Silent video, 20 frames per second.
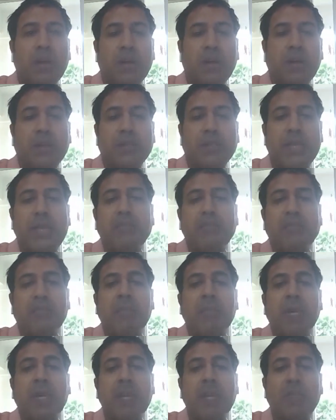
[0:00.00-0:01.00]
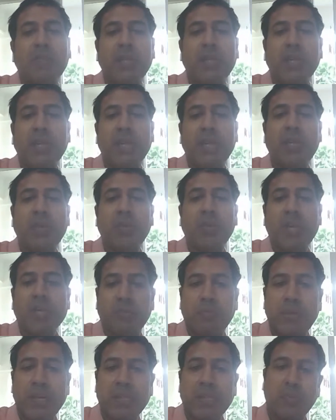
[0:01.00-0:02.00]
save some money on their day-to-day
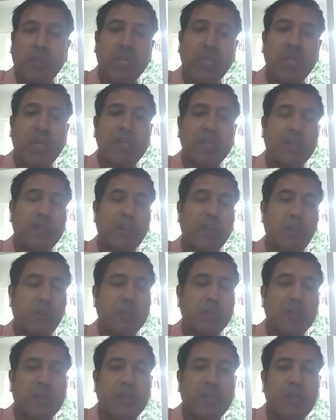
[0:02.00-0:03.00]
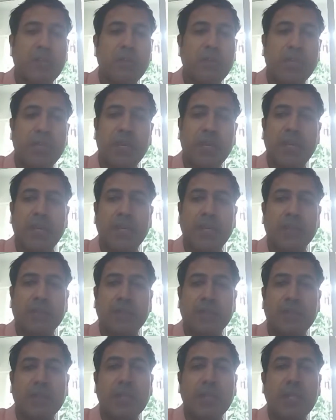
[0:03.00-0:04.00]
spends, whether it is a grocery, whether it
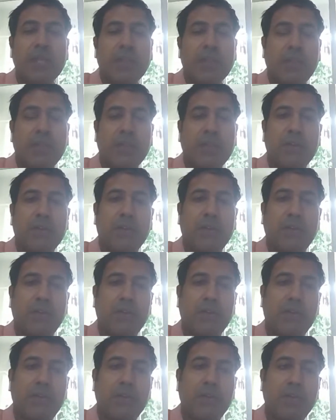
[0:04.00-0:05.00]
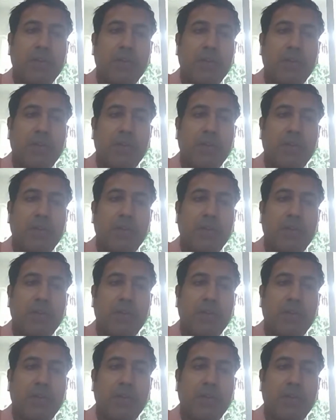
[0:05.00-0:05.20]
is their